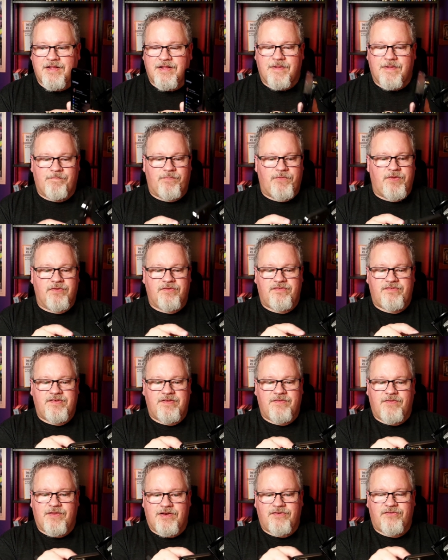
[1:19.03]
you'll see
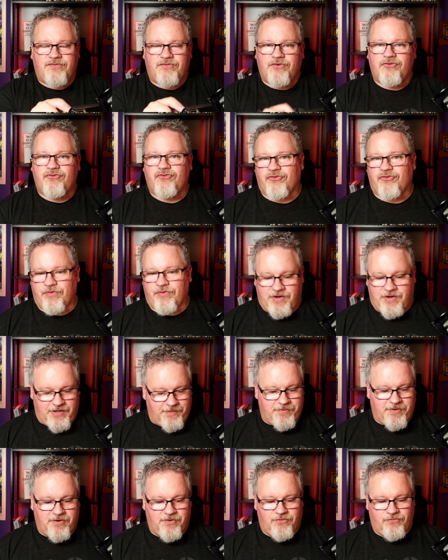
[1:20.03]
that a search screen
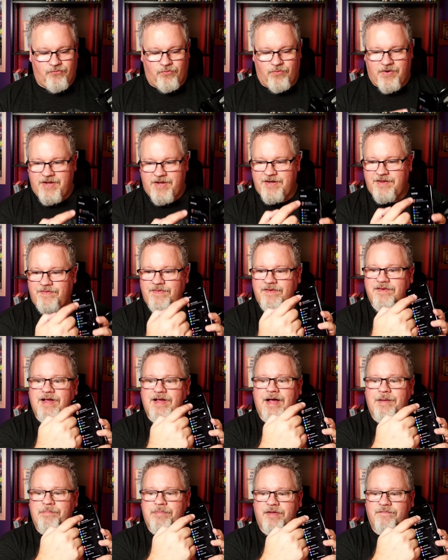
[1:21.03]
appears right at the
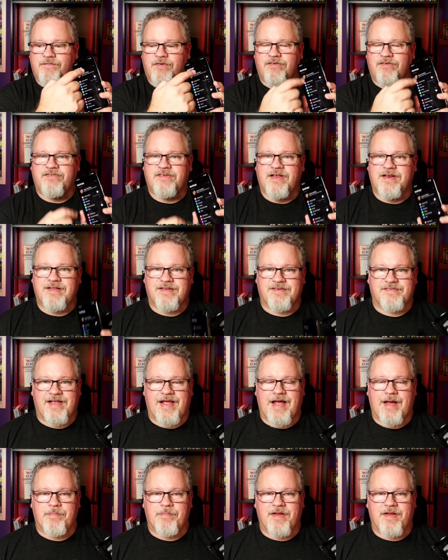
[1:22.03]
top of your settings
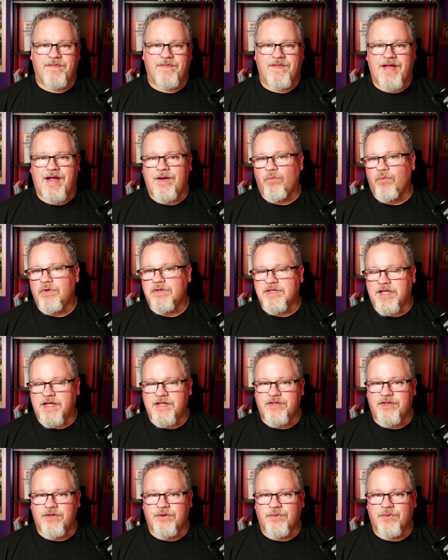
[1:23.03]
app, and that will let
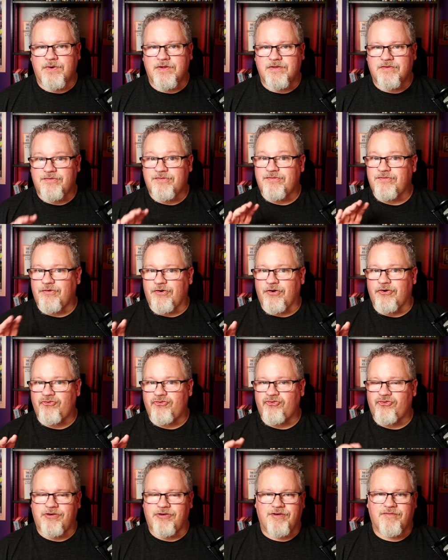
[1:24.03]
you
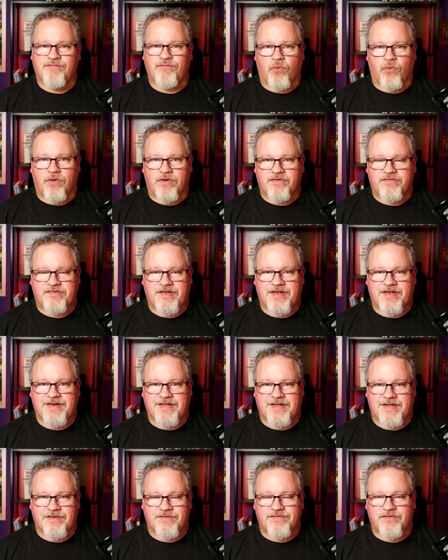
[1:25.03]
search for a
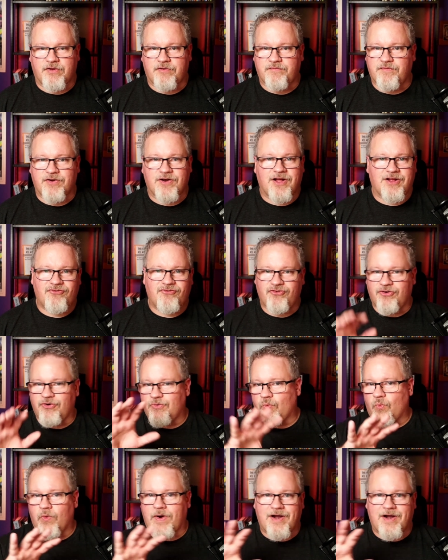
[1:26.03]
setting. So if you're not sure
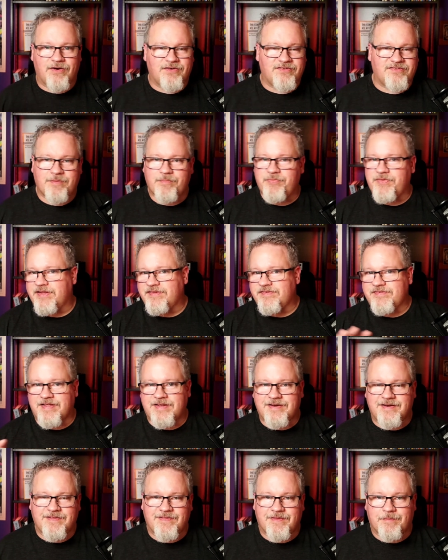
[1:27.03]
where something is
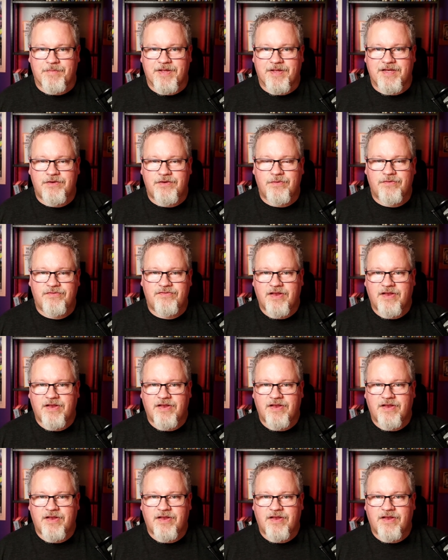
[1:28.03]
hidden in the menus,